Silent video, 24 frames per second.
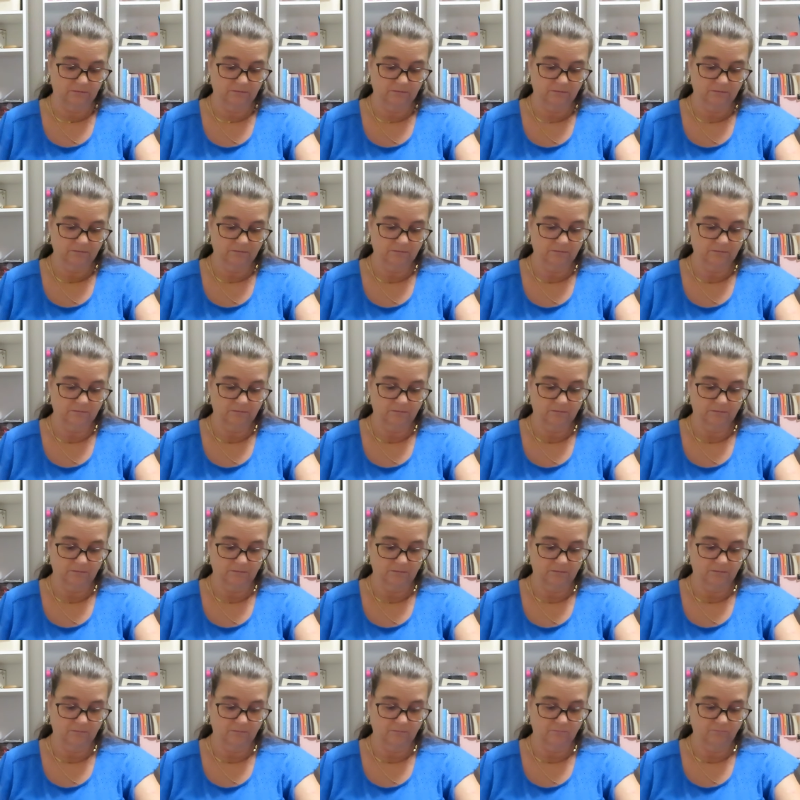
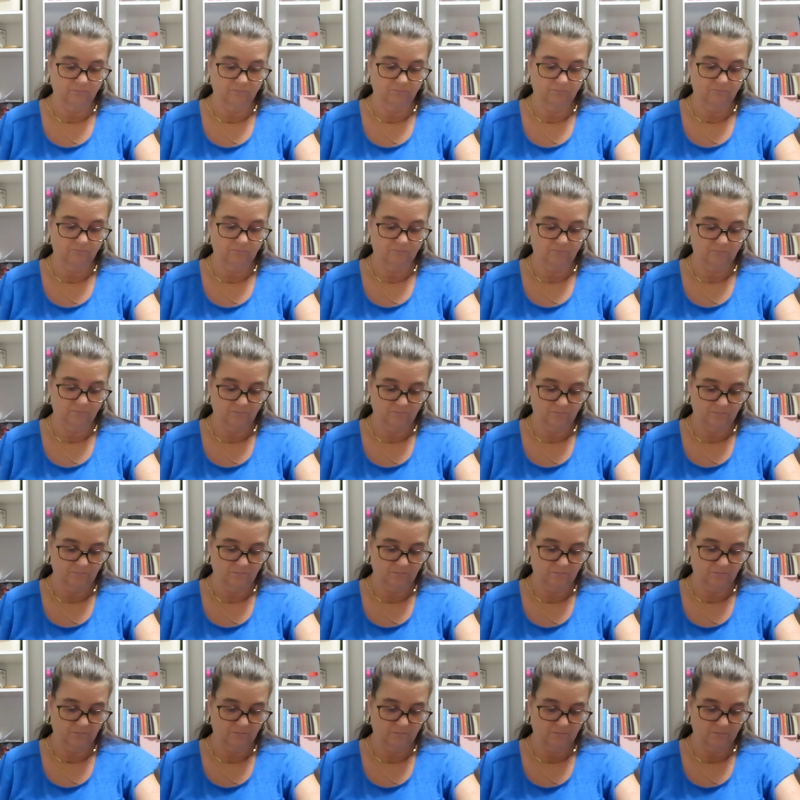
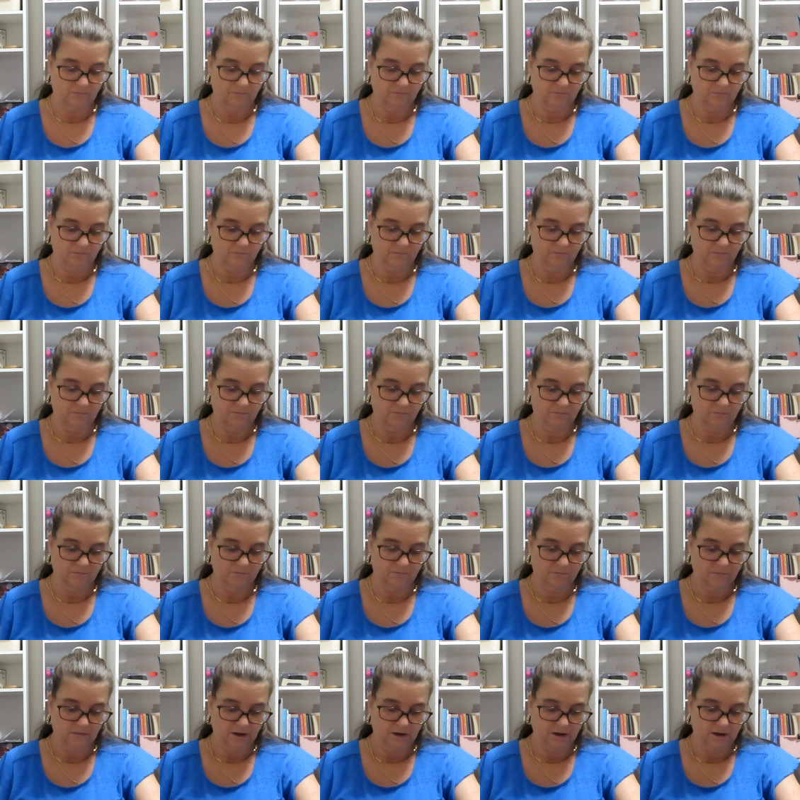(no one is talking)